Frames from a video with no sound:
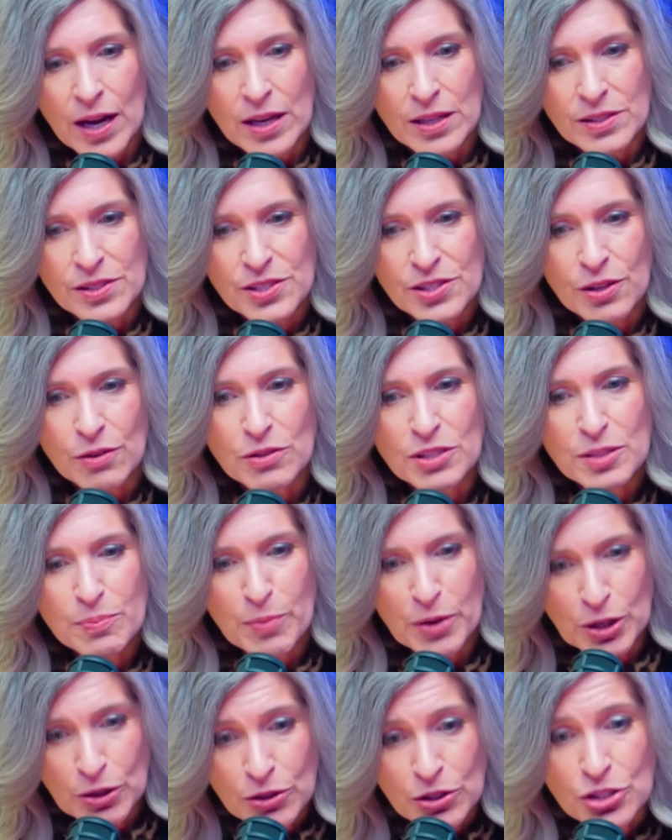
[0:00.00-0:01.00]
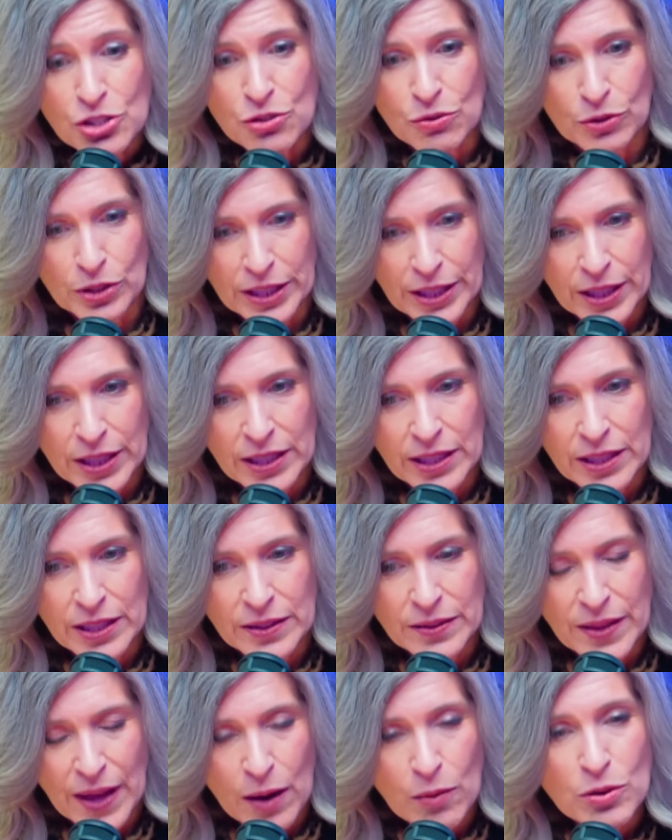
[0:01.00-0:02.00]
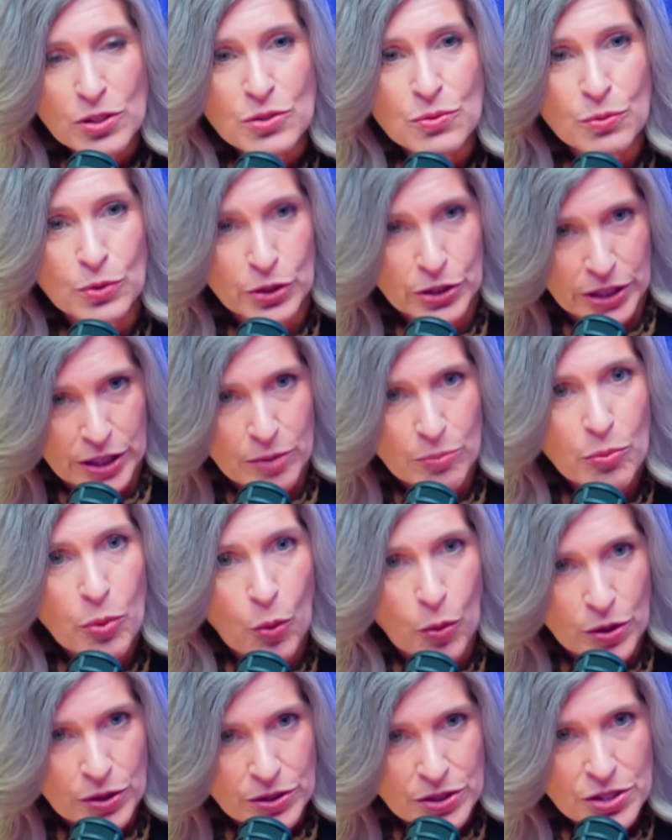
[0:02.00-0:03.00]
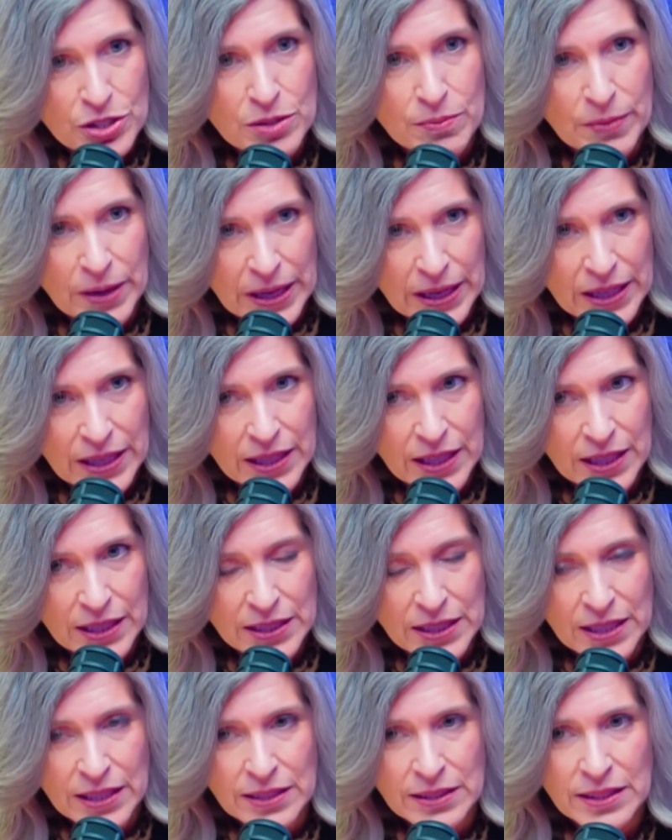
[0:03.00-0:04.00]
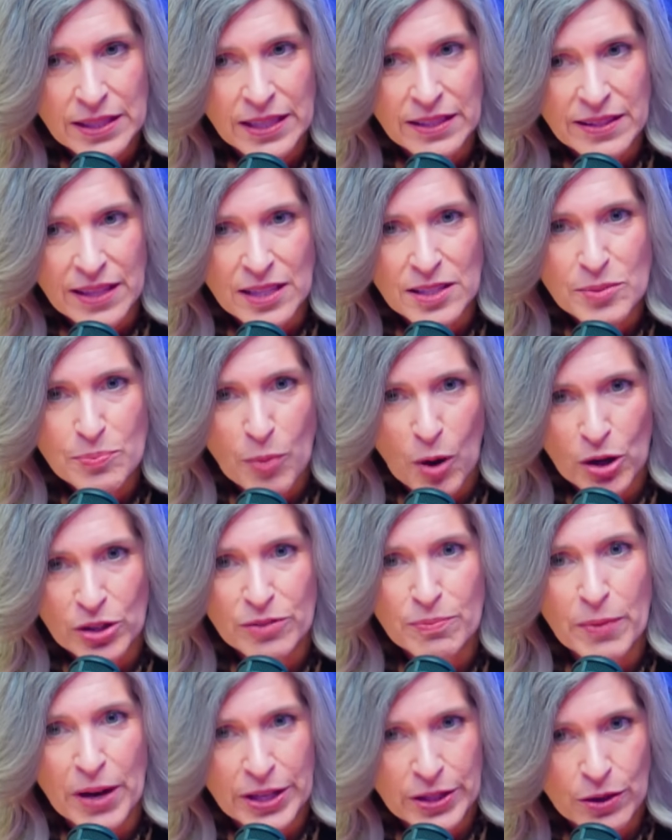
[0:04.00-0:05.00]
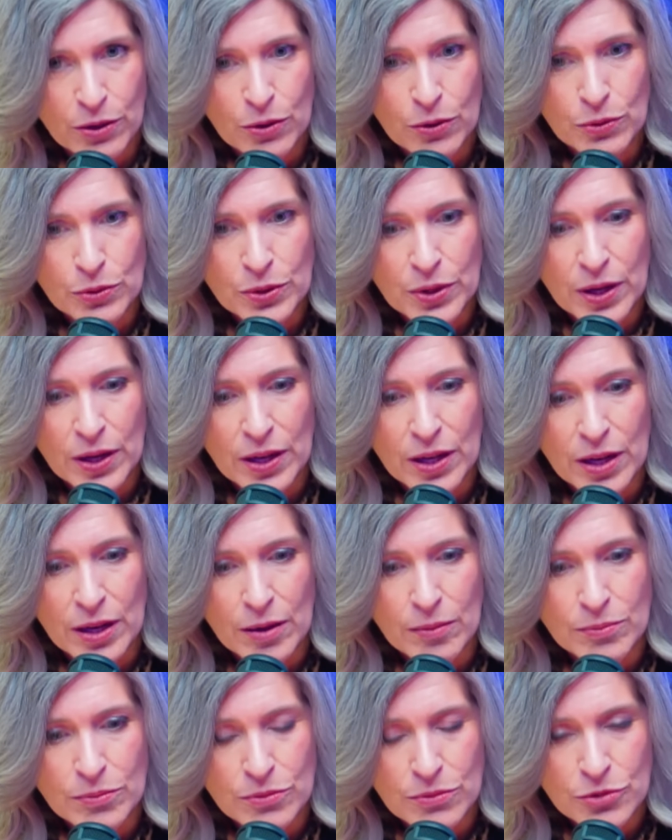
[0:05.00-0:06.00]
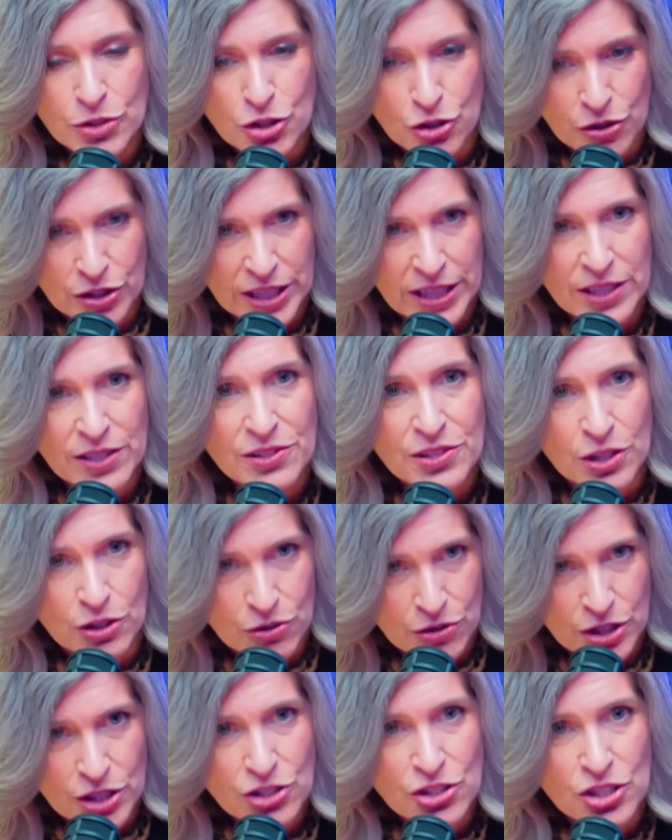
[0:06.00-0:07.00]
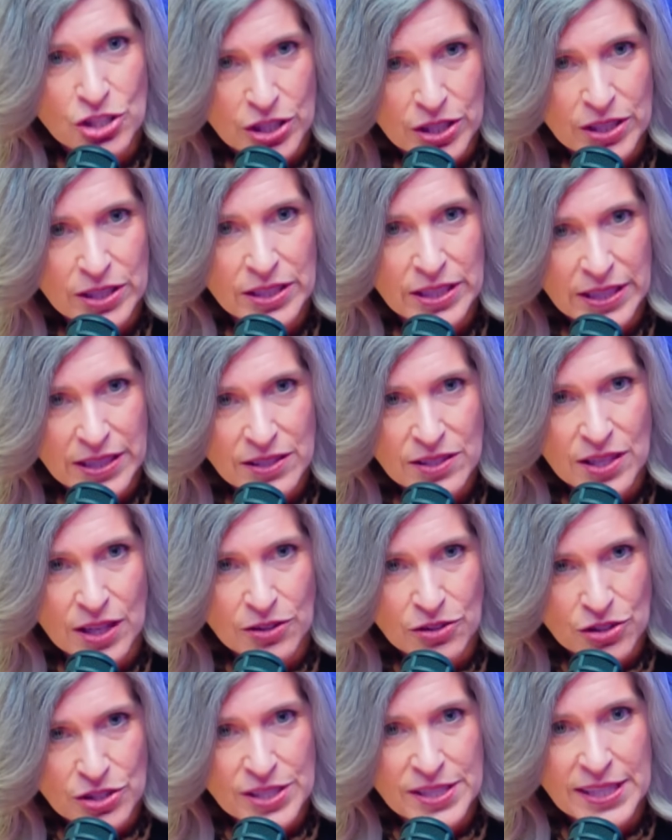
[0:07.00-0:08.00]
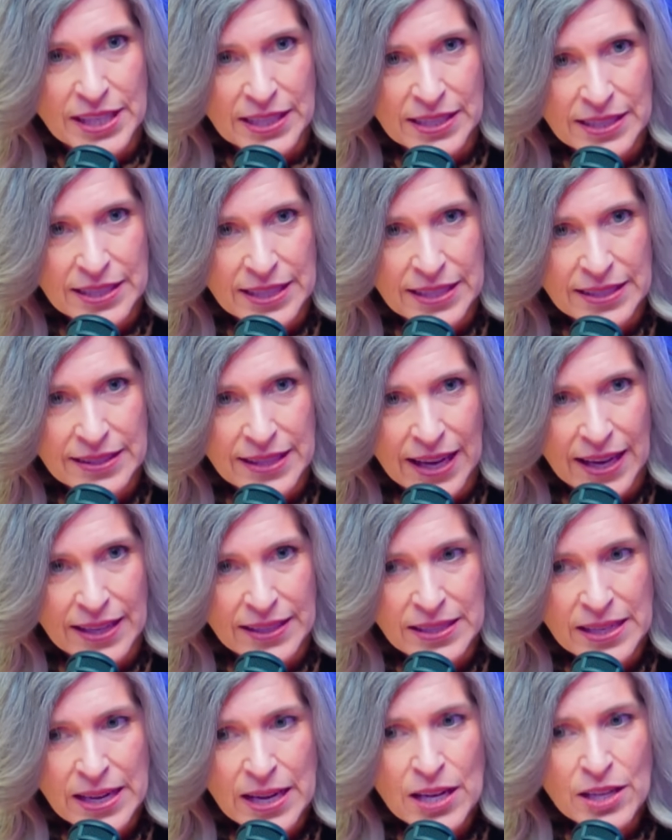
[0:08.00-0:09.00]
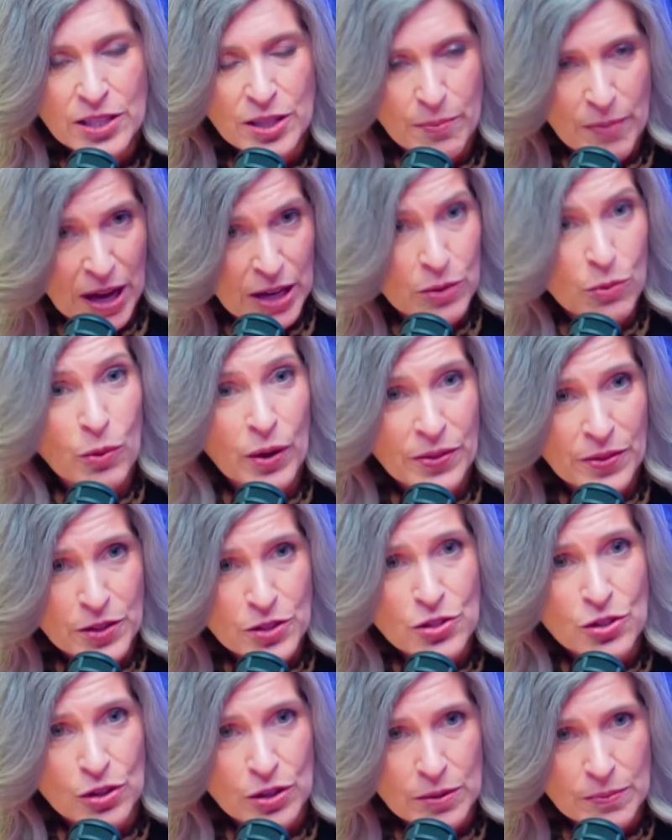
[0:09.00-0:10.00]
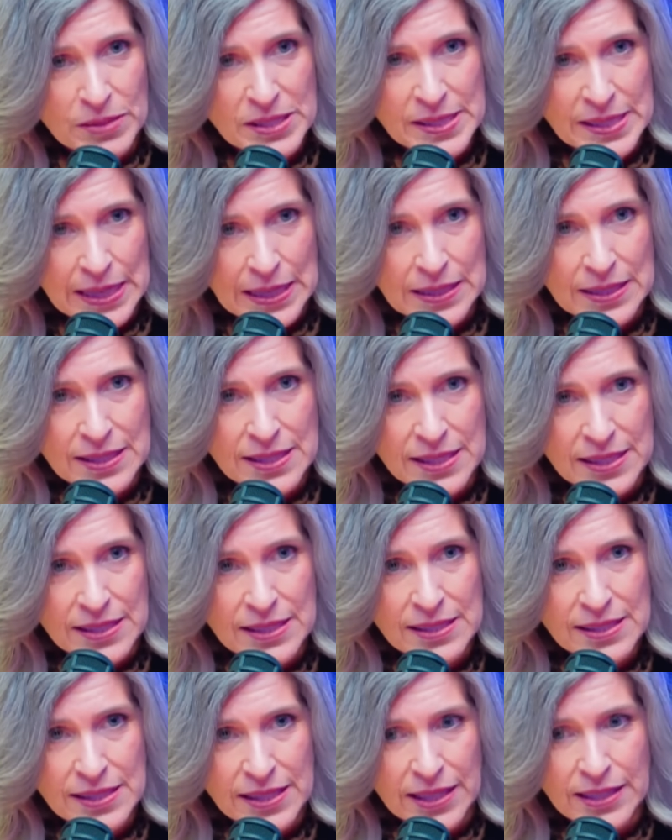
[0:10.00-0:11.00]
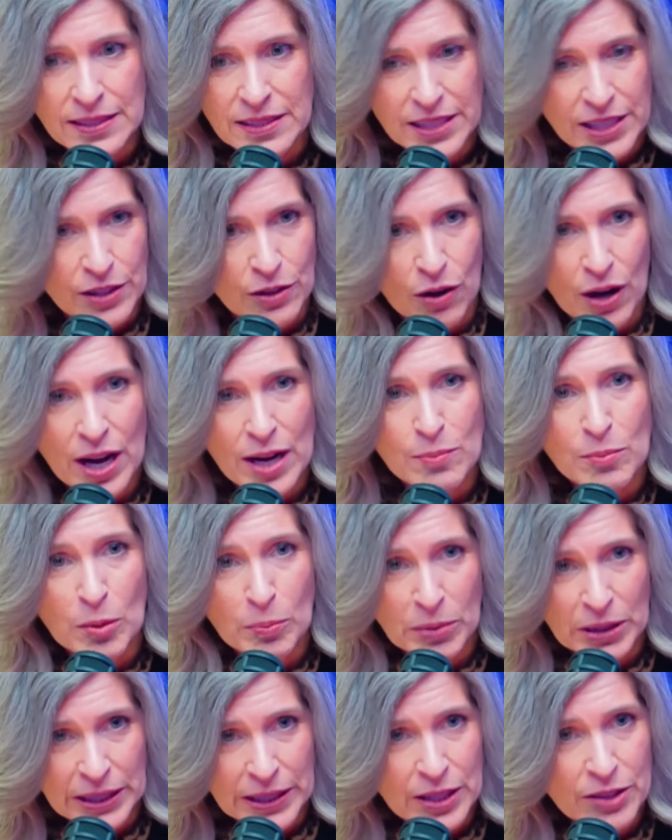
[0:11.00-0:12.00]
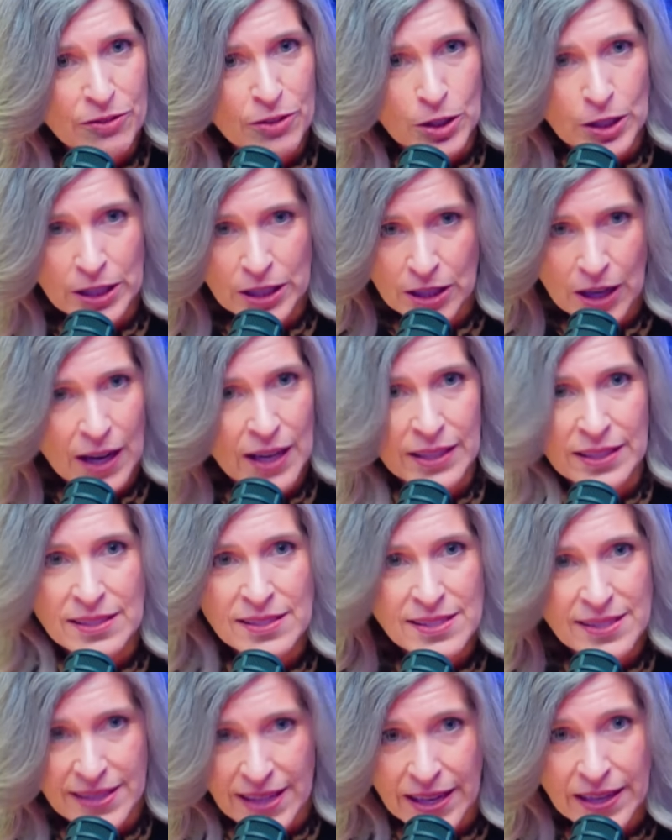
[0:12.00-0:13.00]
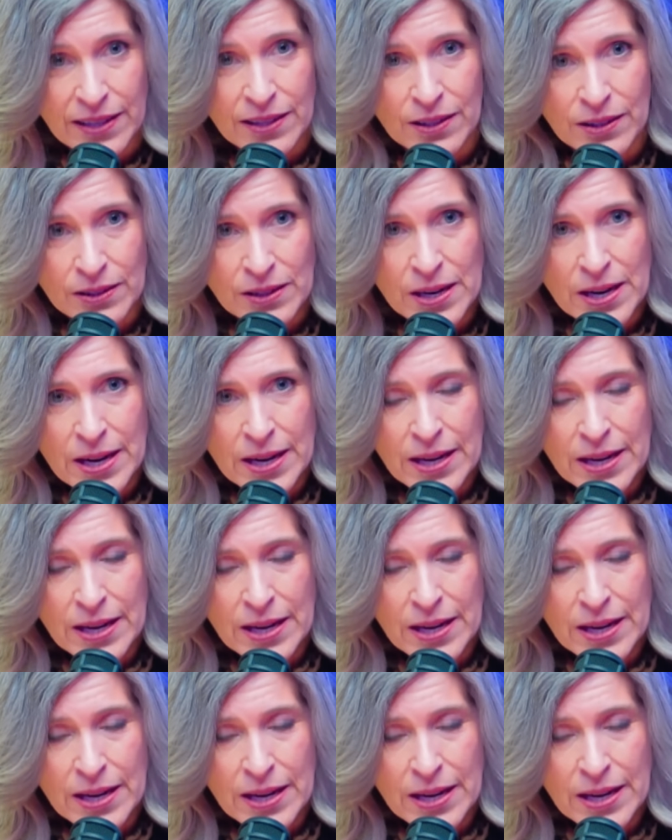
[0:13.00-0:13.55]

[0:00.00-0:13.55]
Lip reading: So spiritually, that was really important to me. And I think that's part of my own journey as a Christian, is understanding that no matter what the circumstances, that, I'm a believer and God is there.